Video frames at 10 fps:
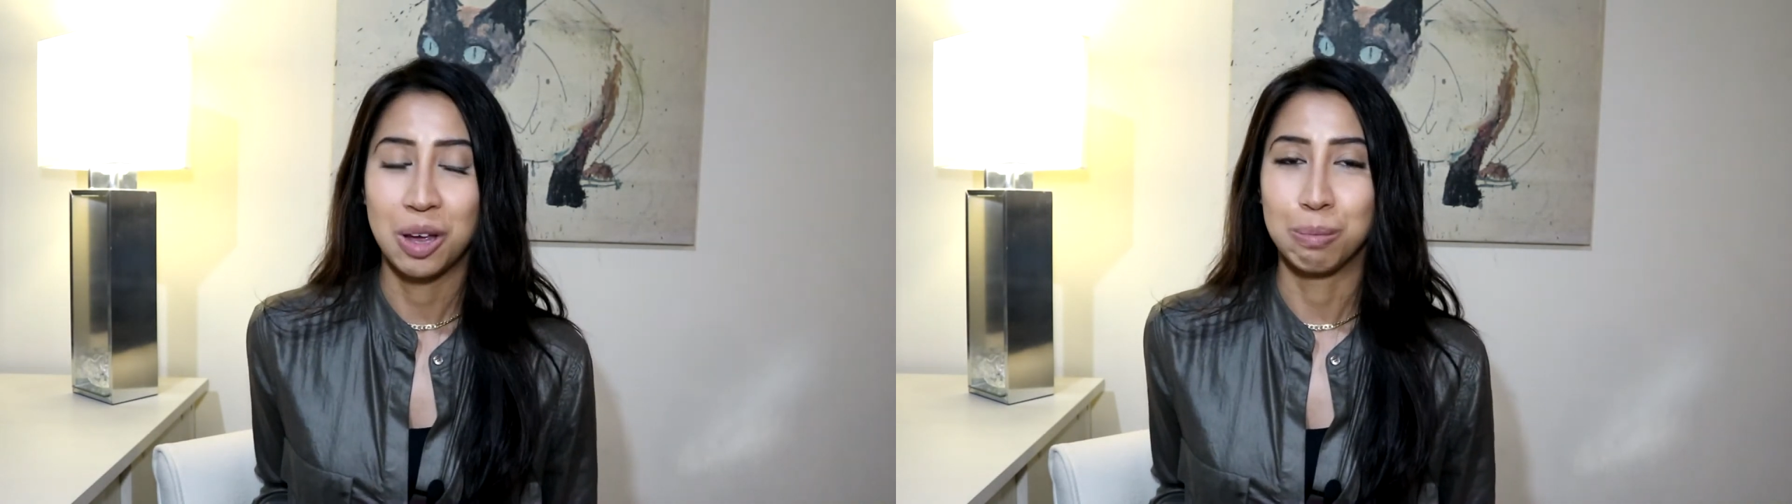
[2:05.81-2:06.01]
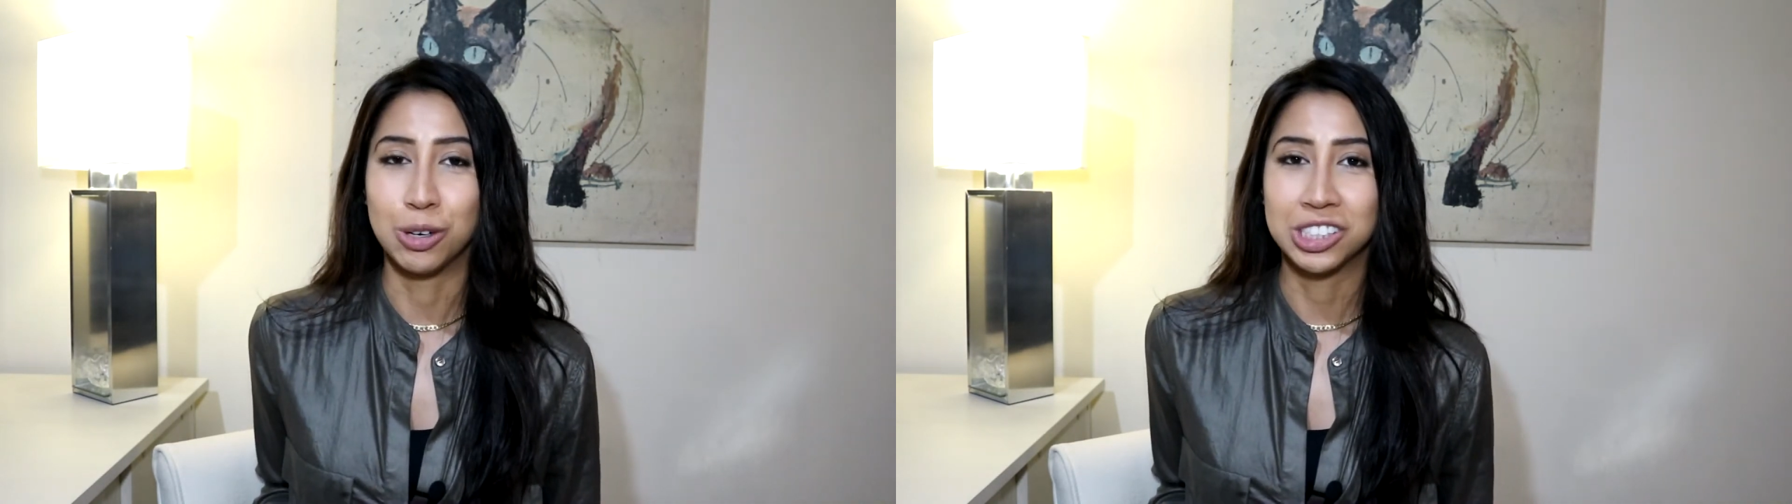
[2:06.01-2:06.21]

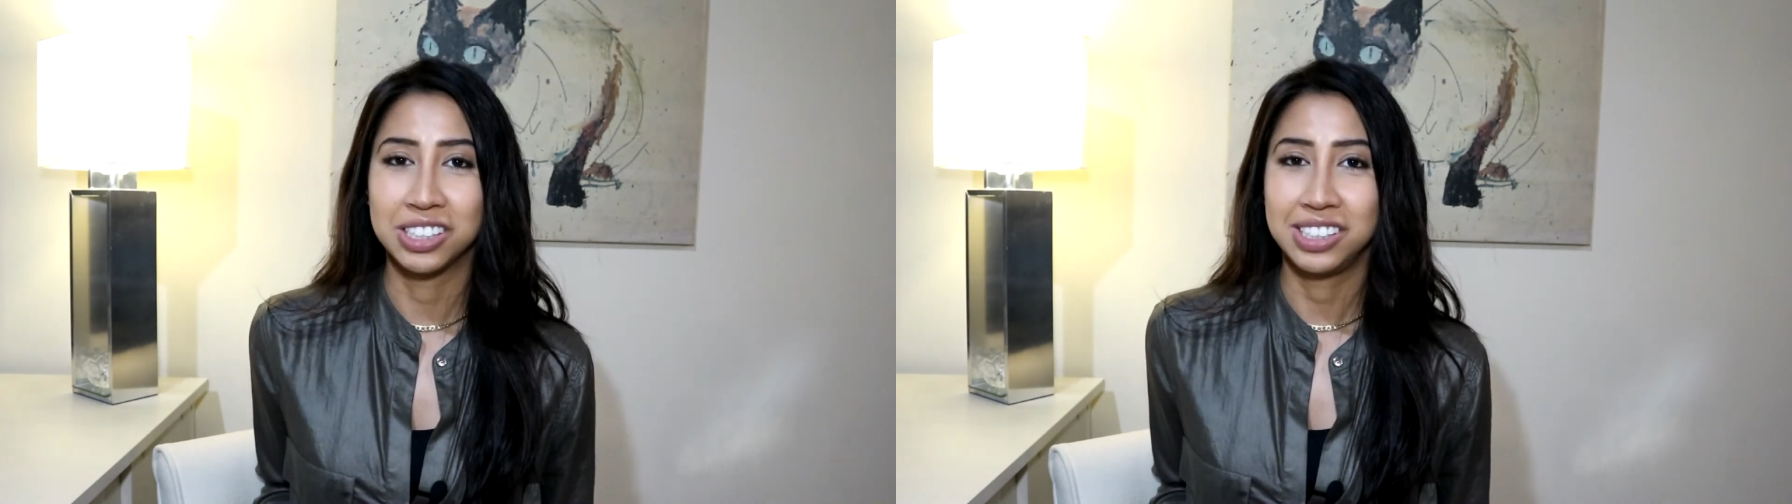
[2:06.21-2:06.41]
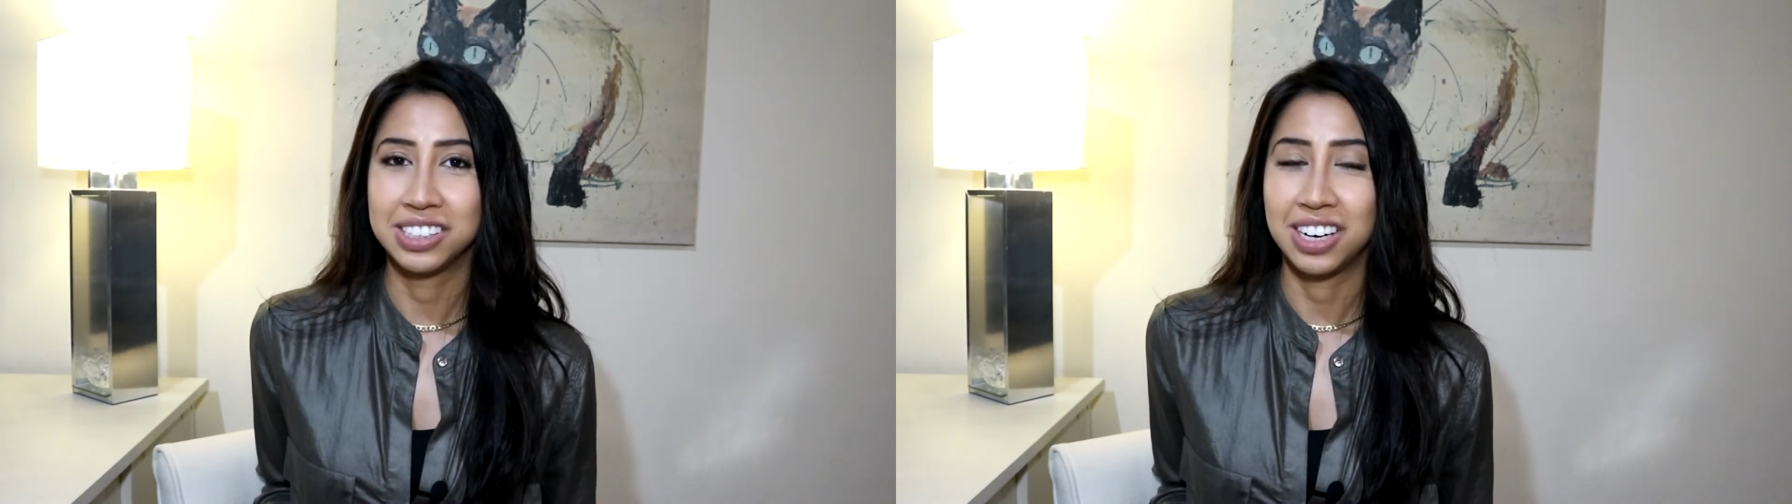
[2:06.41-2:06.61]
most
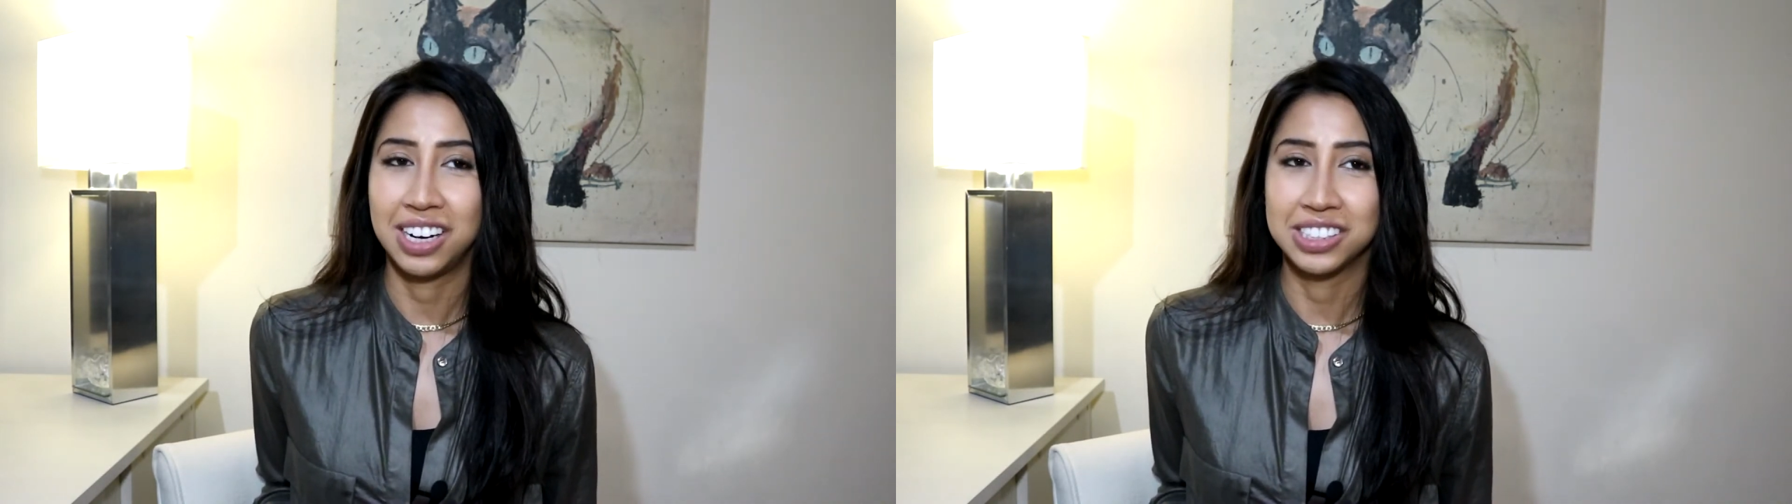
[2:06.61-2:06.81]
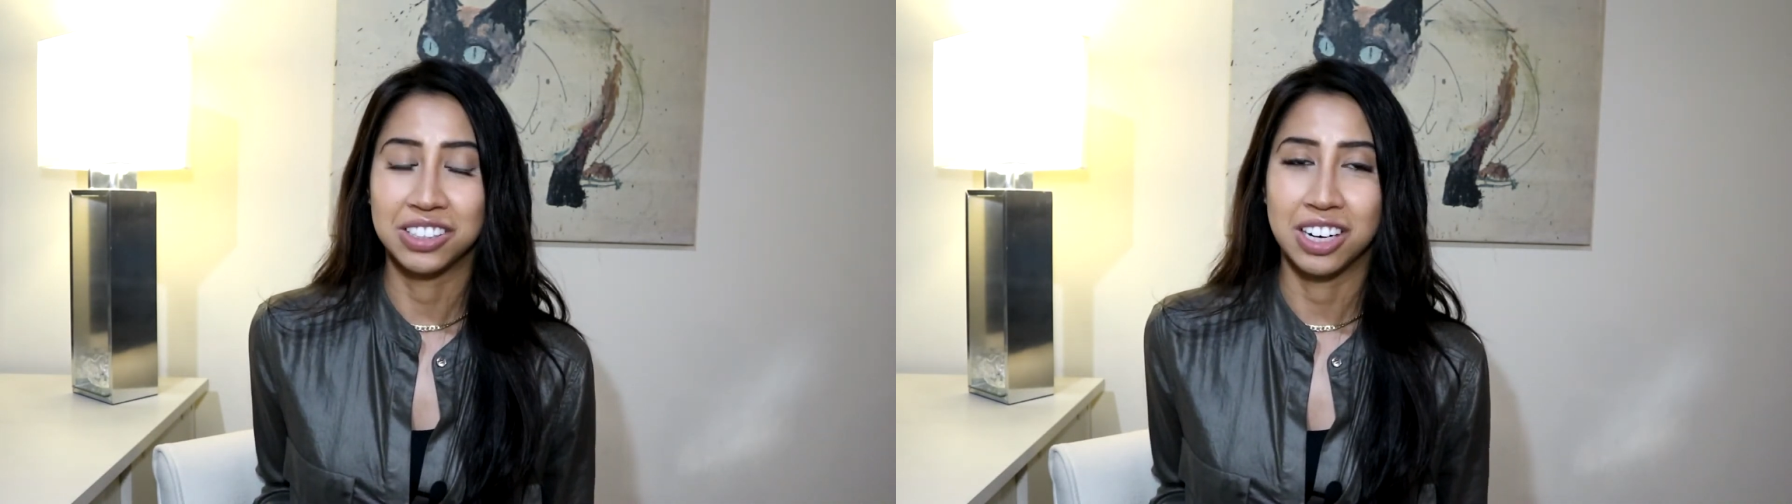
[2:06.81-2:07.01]
of these
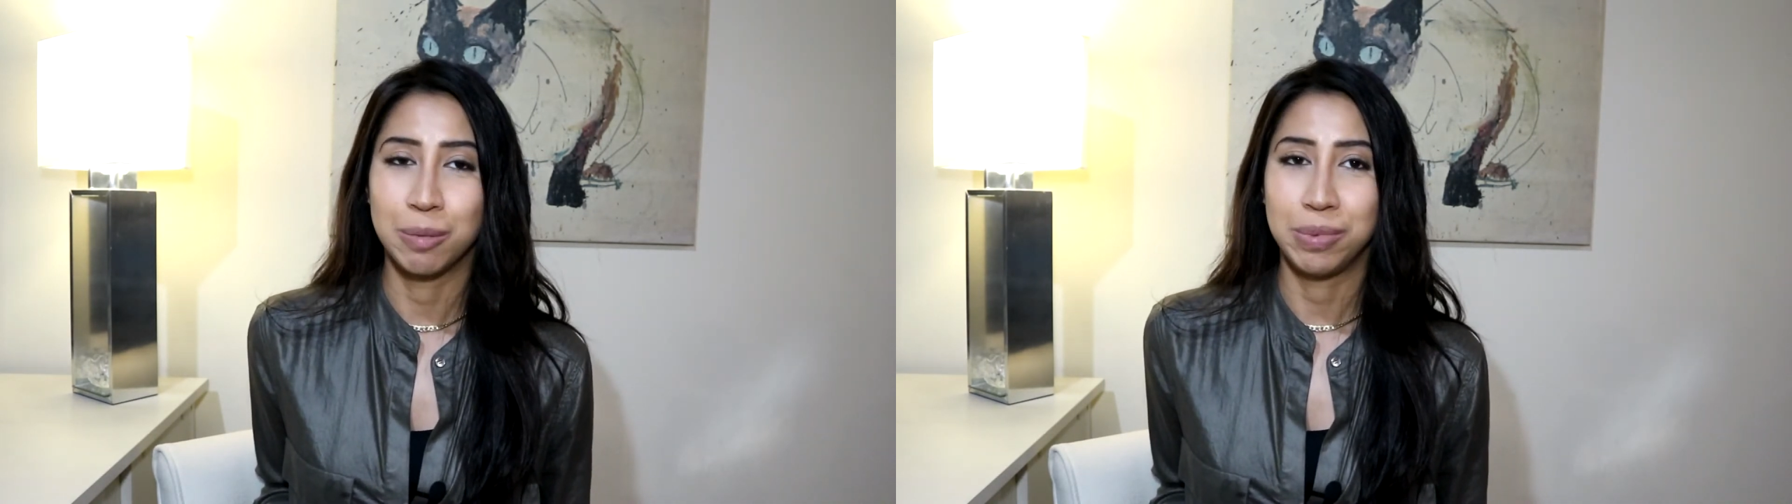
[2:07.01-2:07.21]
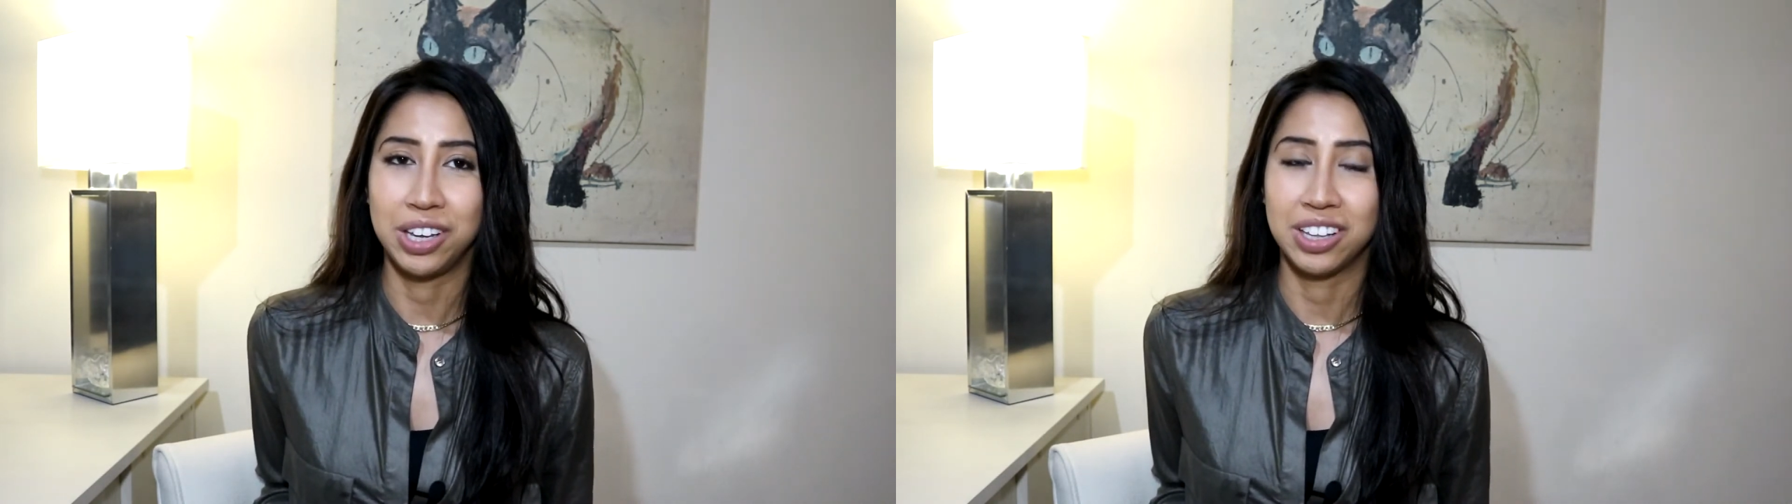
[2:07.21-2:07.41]
guys are gonna
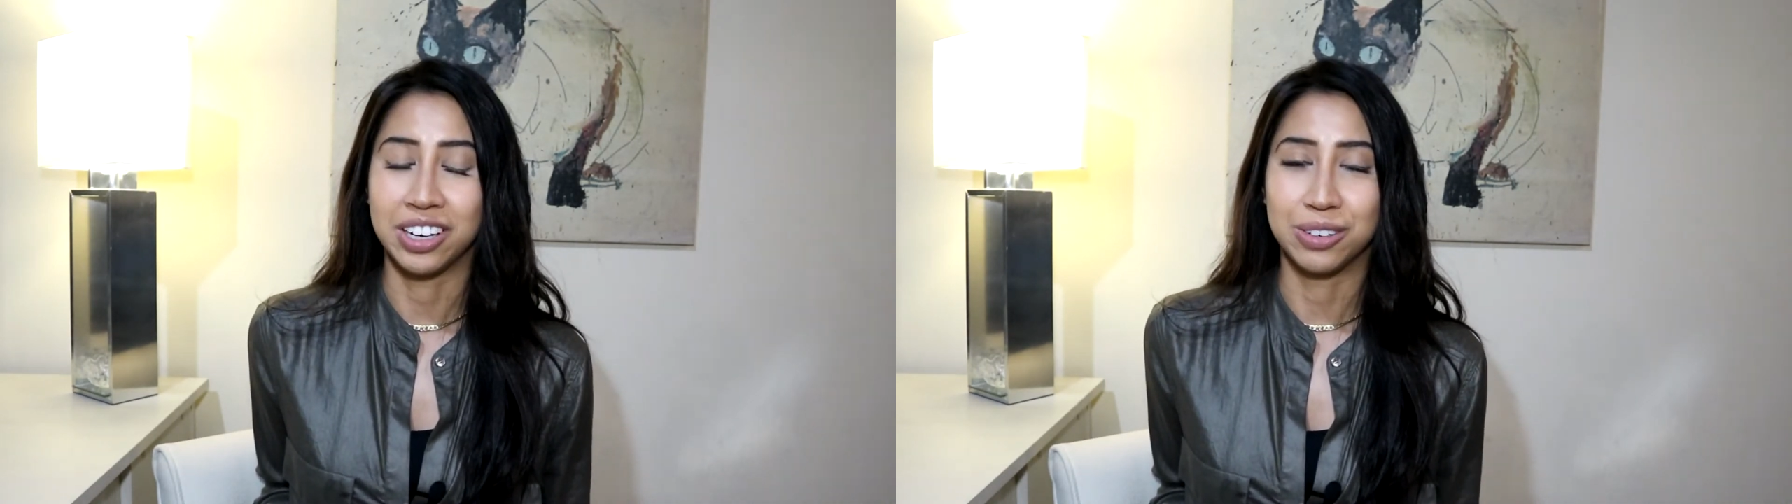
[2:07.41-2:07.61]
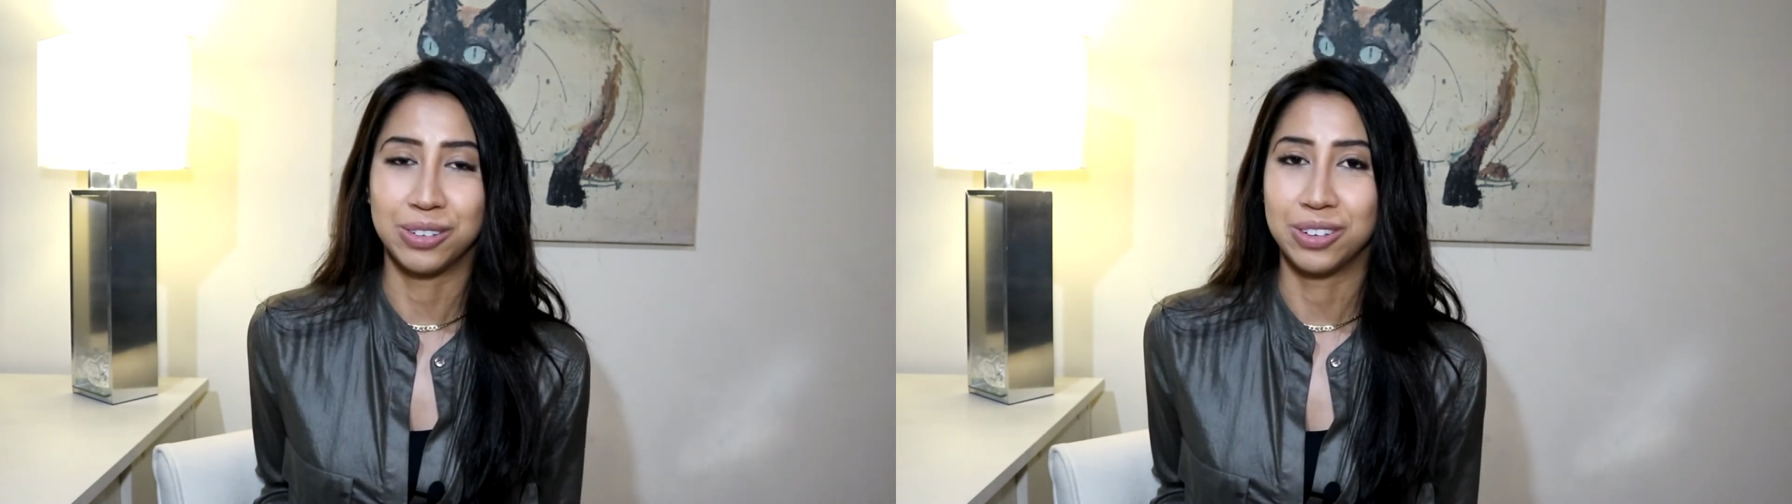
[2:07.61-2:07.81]
be like